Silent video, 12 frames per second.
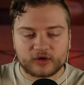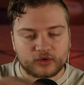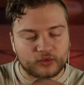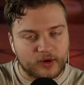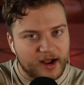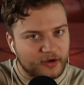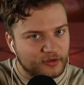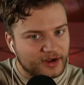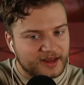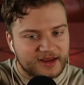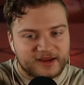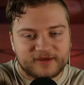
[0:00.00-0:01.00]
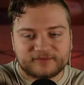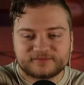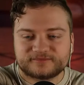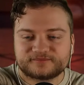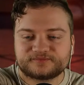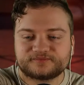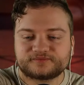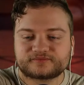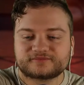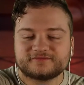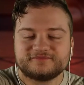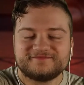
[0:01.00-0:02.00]
Crowley.
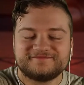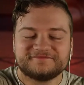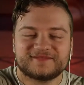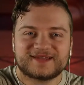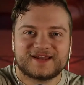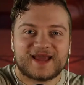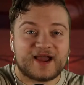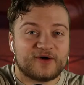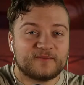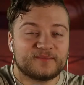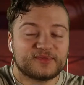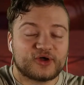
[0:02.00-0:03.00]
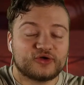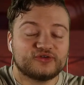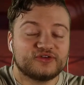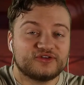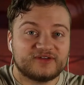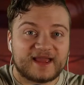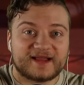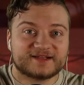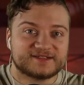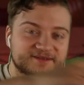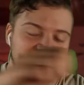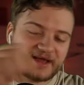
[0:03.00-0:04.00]
Now, onto
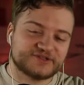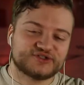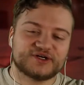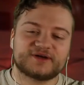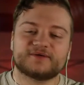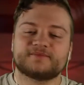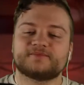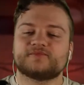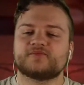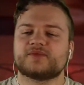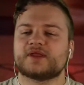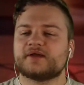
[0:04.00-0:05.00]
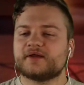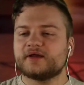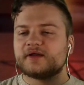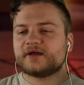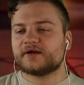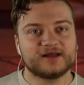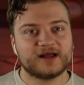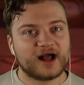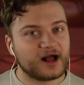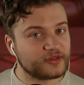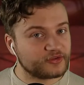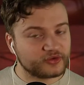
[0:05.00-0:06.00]
sex magic.
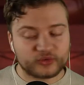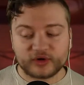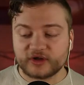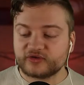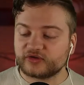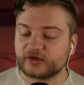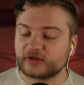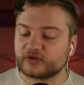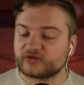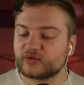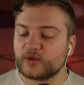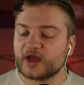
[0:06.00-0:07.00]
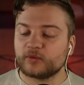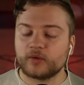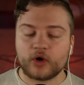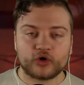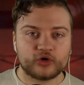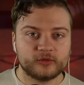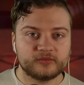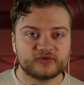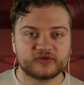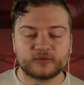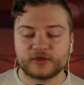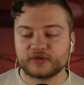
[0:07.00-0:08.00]
Other traditions wear
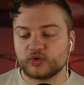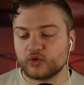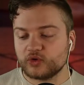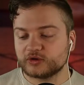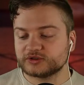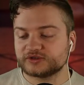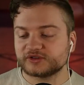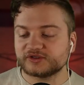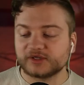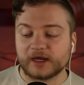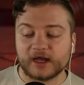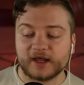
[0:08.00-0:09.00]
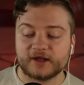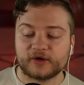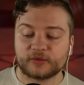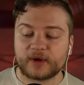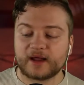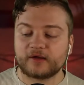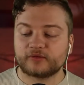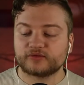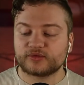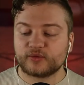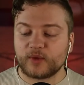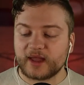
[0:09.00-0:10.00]
robes with cords tied around
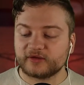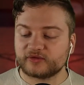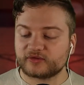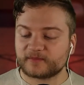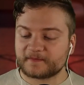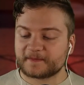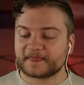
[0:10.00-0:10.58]
the waist,